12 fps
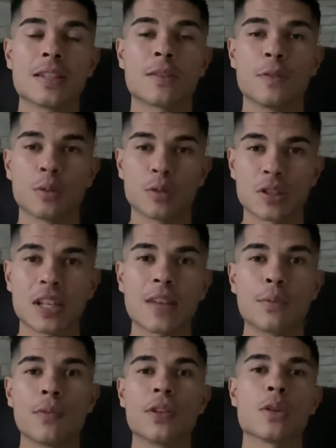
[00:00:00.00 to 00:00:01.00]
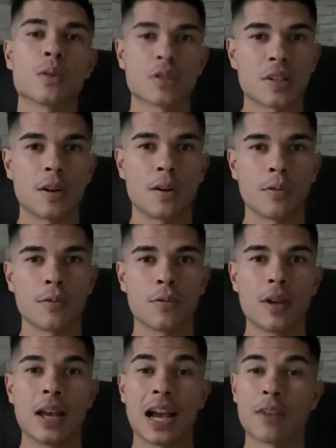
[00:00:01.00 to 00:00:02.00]
feel safe within yourself
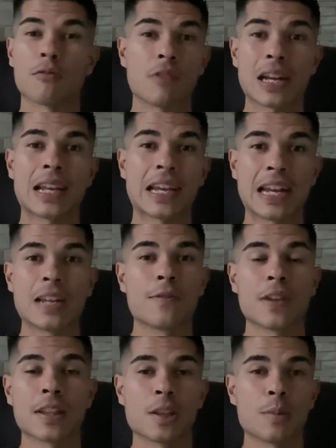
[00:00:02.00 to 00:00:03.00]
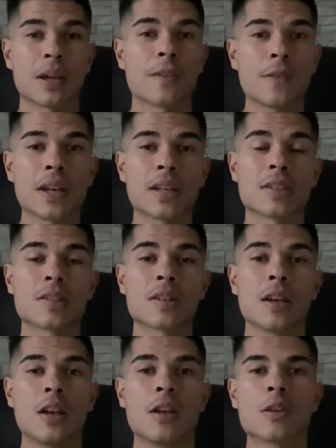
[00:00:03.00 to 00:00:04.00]
and regulate anything that you may face,
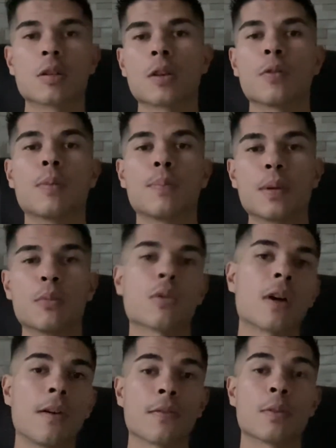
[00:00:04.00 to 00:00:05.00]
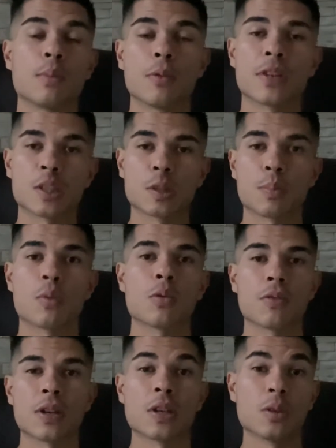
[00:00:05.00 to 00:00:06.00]
you're going to feel a bit more comfortable with
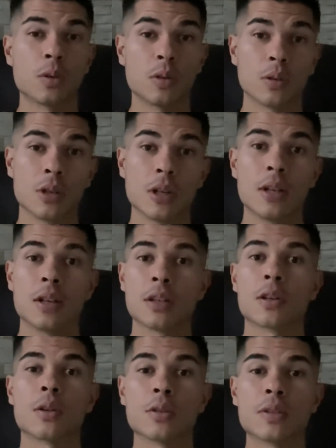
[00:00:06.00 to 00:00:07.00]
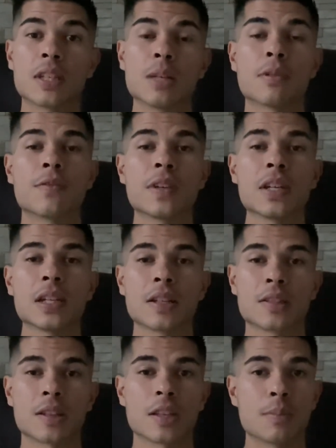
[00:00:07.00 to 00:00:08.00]
exploring your deeper feelings
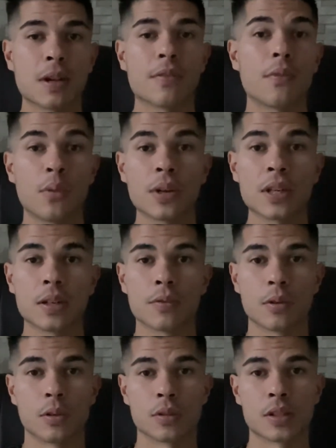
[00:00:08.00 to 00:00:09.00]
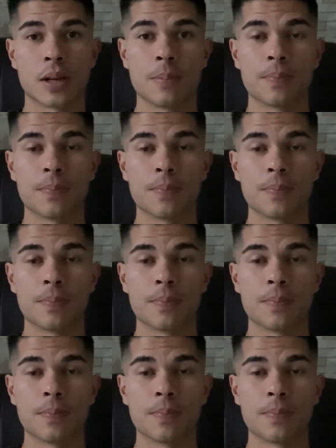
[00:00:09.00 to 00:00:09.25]
that you may have avoided for a long time.